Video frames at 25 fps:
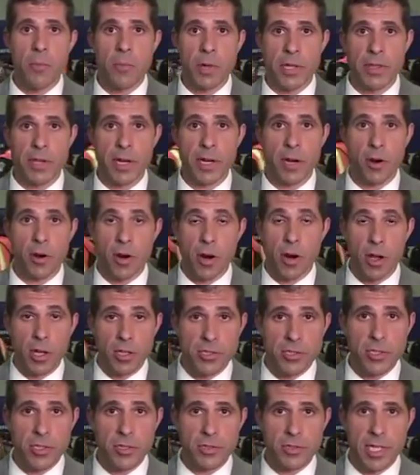But they are
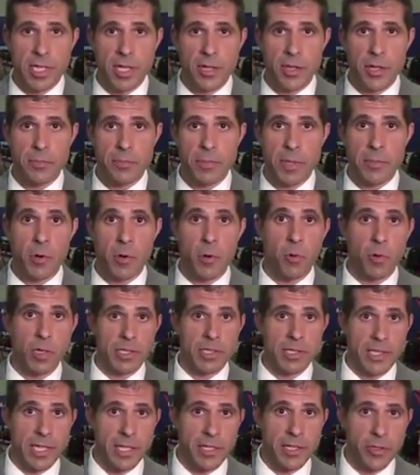also telling people
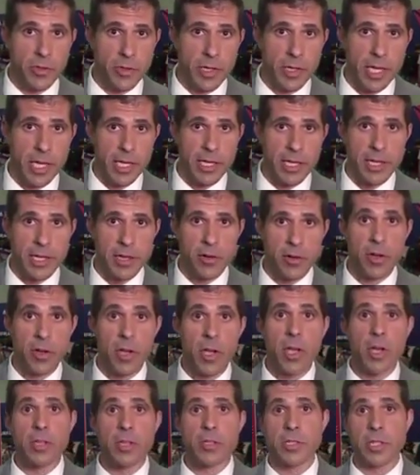once they do get here
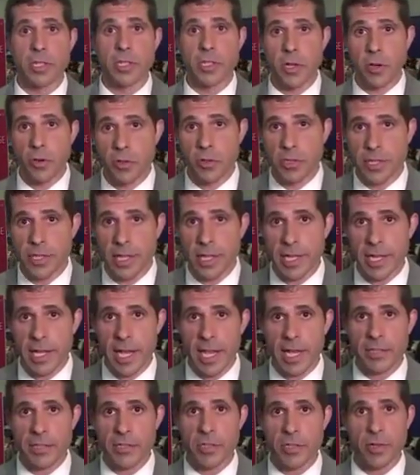to go to the
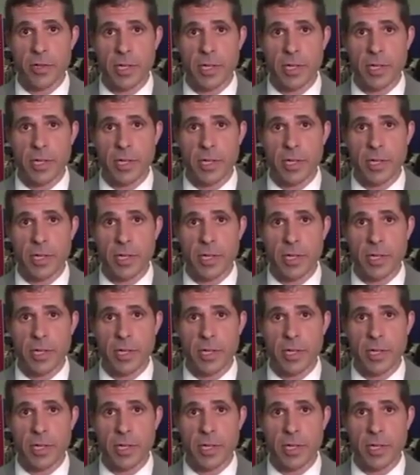gate.